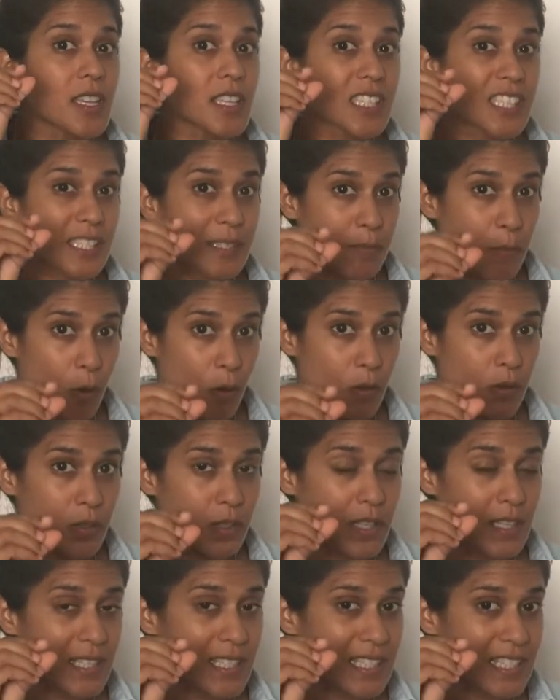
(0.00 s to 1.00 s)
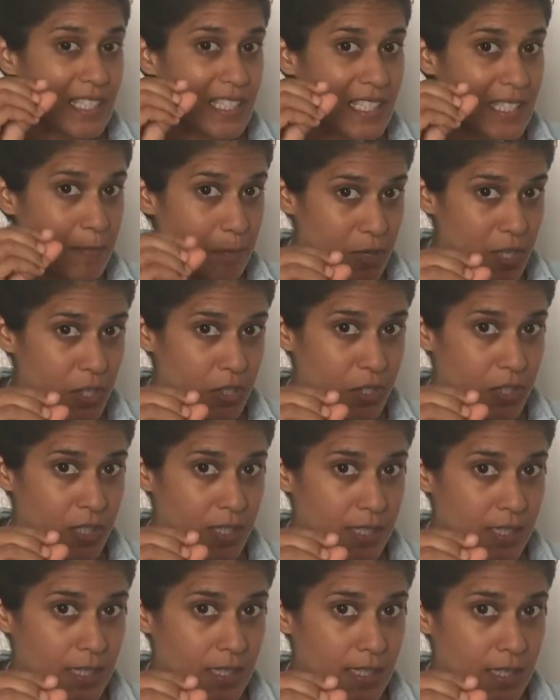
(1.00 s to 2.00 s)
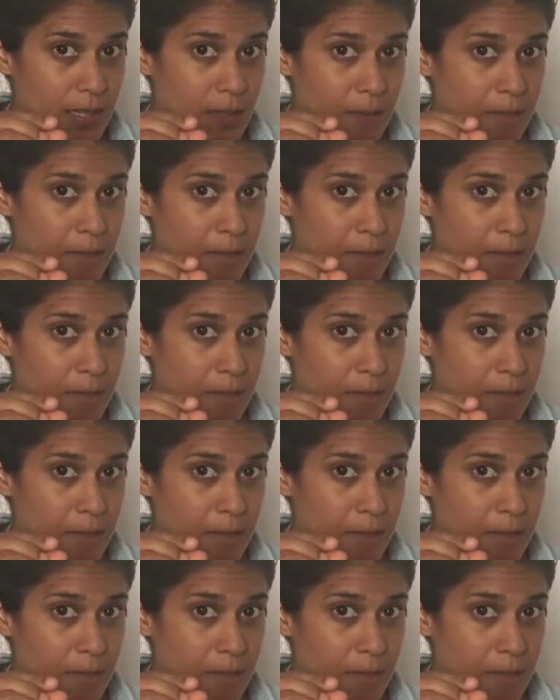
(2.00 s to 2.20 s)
small species.